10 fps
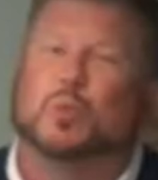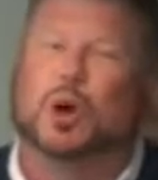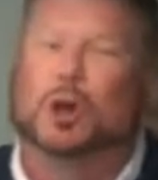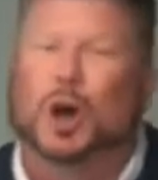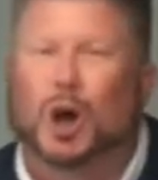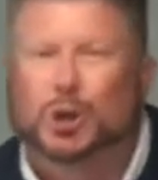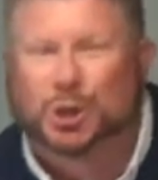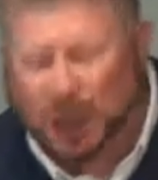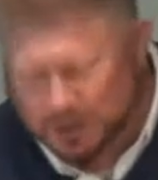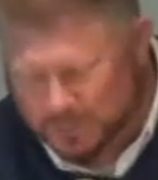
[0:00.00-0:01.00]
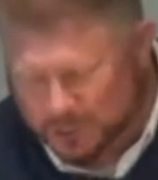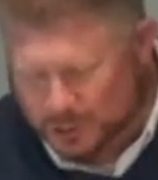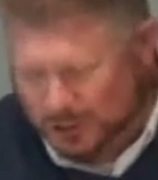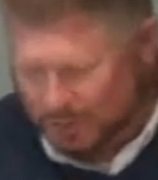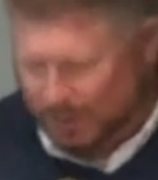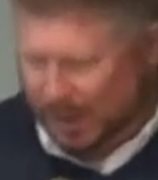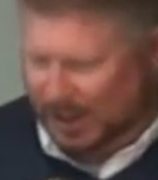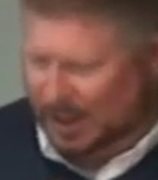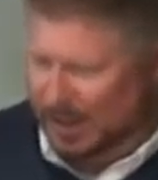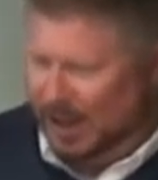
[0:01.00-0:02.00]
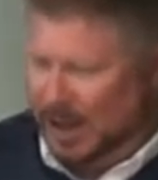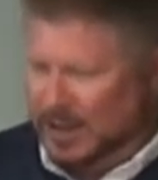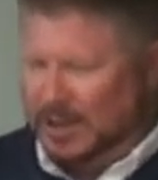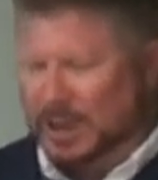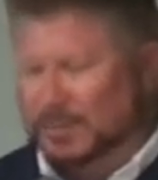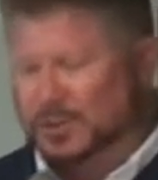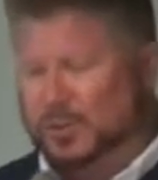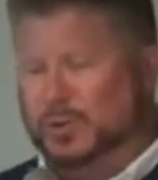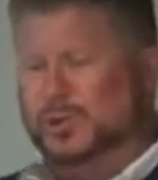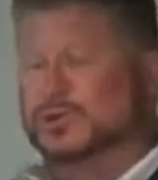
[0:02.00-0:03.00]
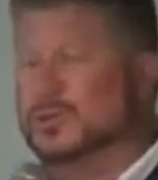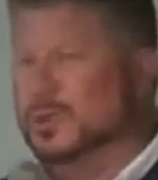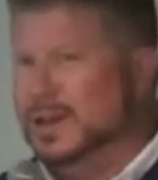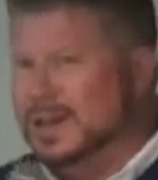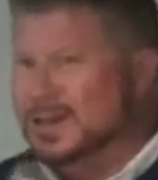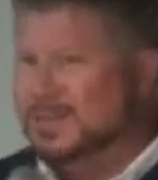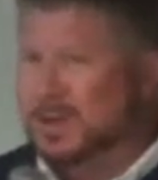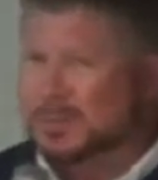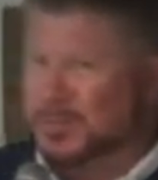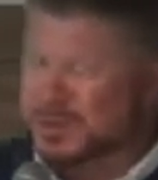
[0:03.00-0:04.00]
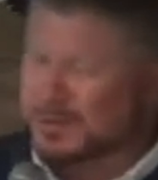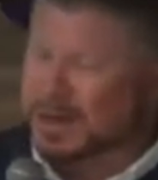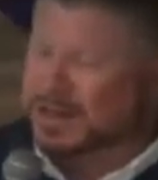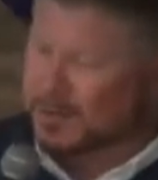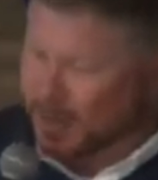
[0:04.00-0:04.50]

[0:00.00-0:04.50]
what God gave you a dream about. The devil's going to use the religious people. Somebody say